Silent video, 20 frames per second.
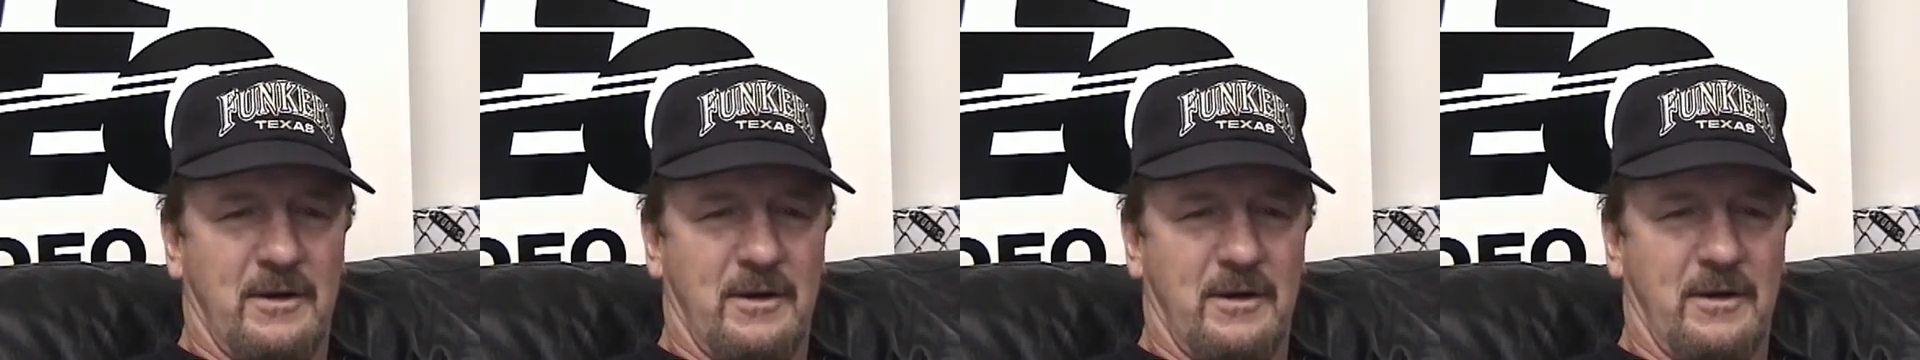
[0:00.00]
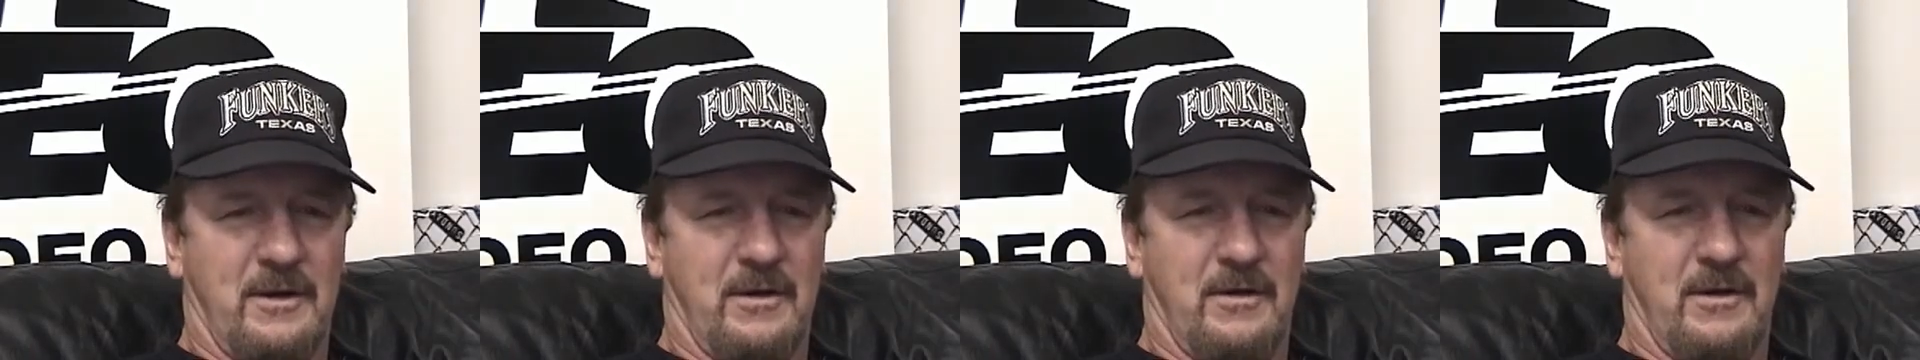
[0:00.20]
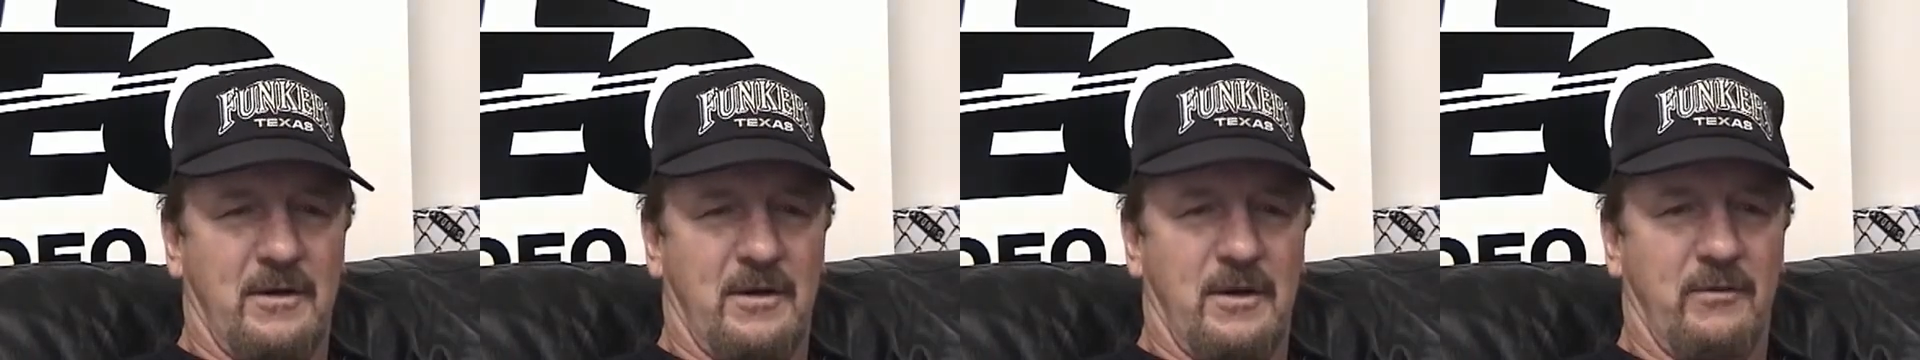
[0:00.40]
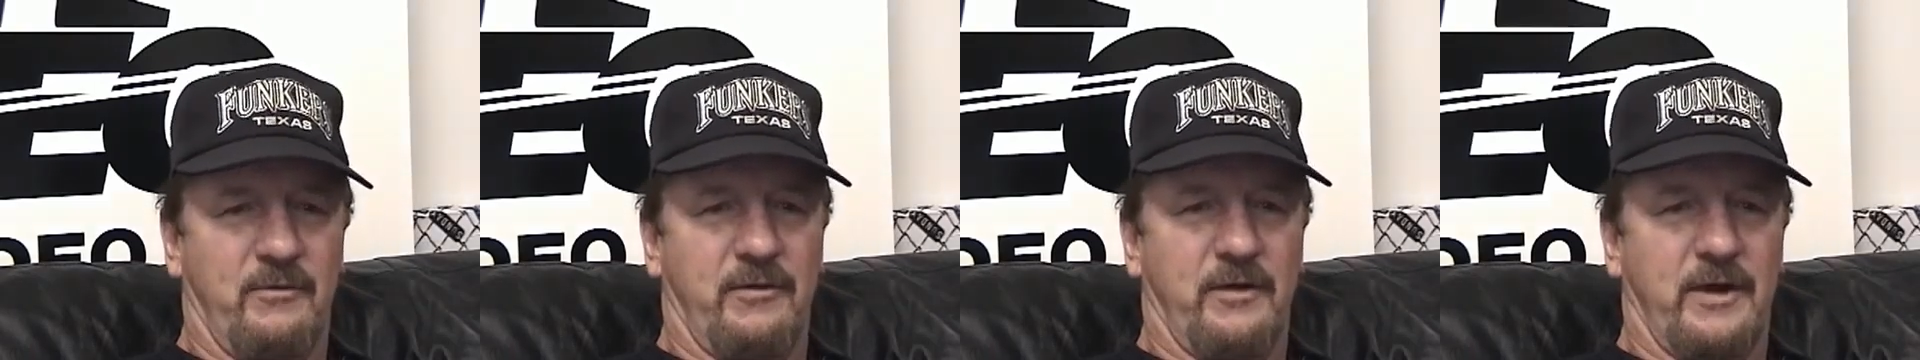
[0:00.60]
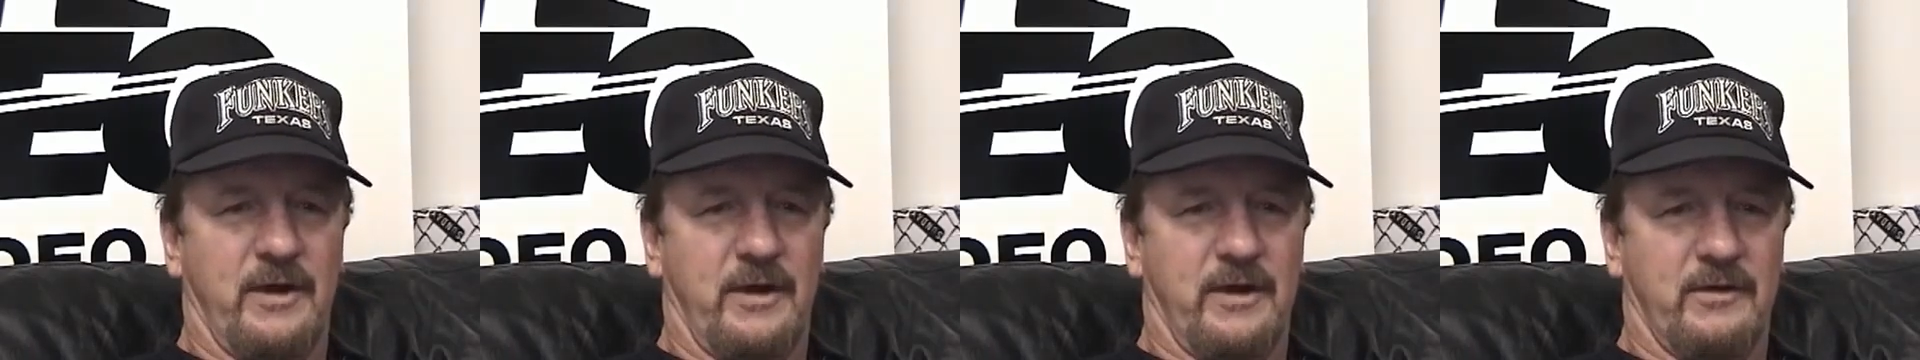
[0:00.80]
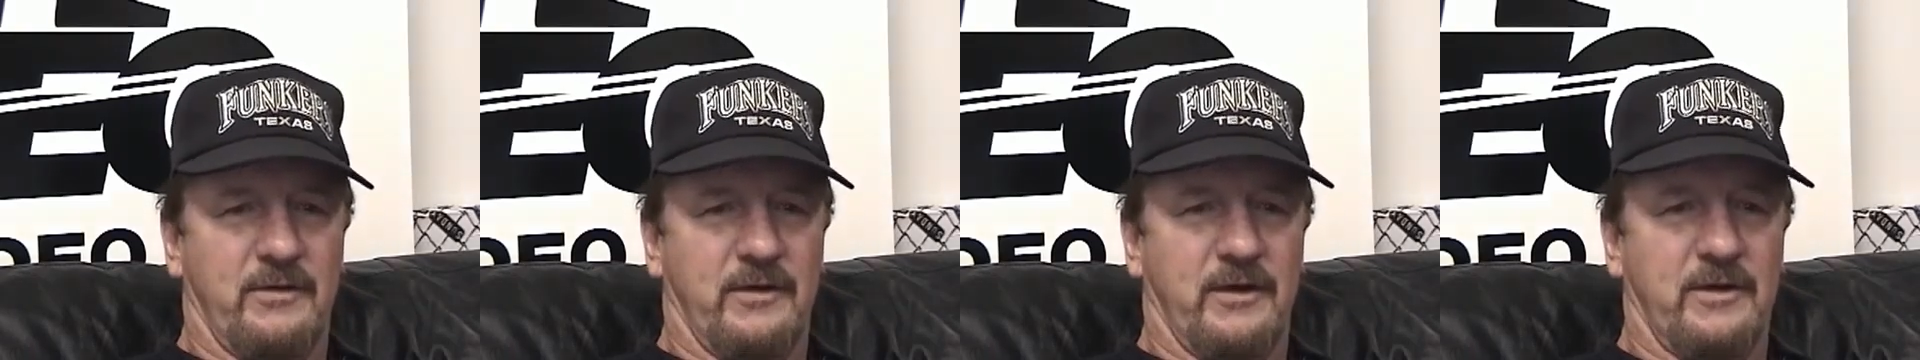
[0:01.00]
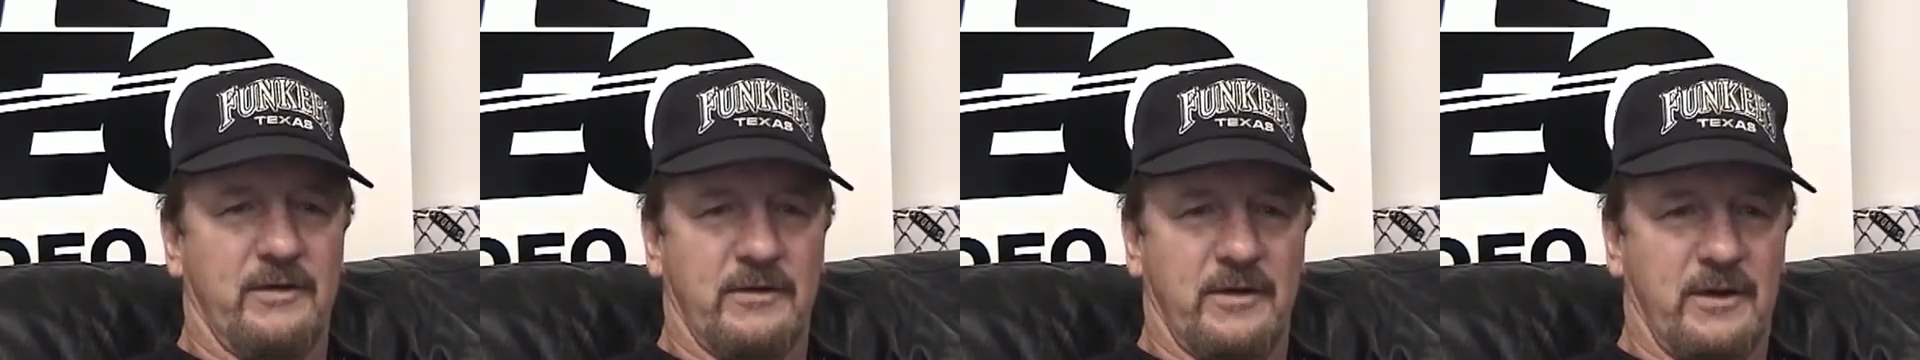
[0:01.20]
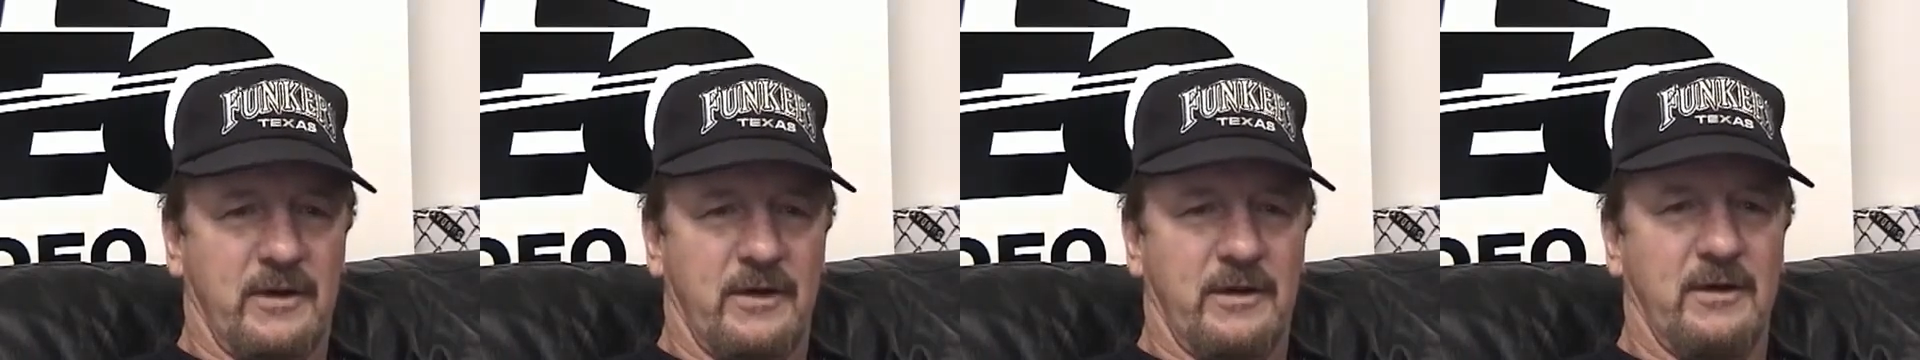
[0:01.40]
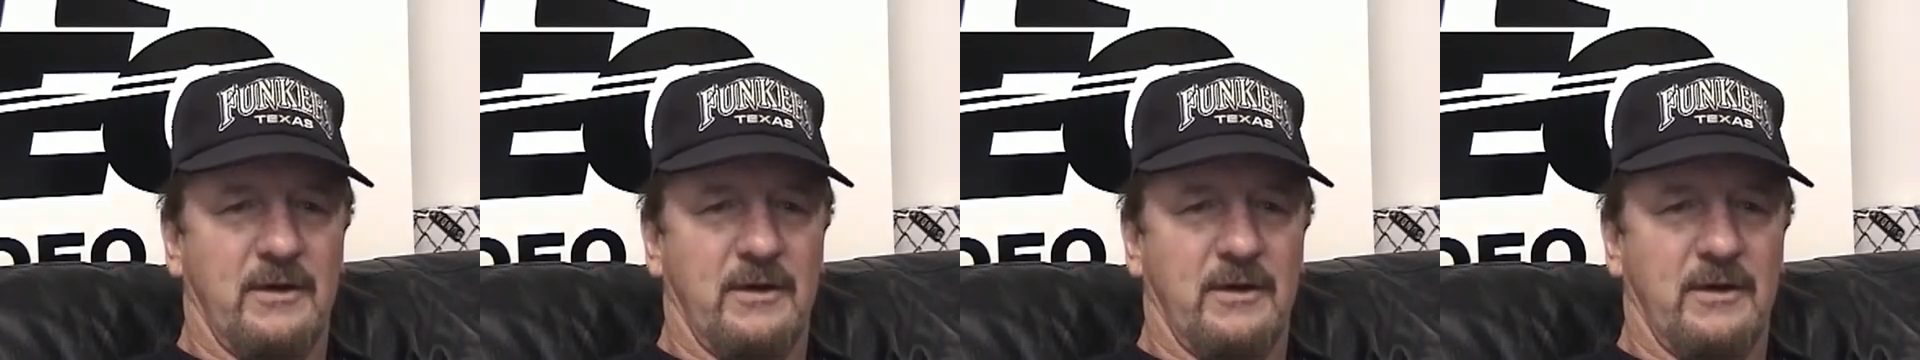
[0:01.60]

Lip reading: hopefully, as they say,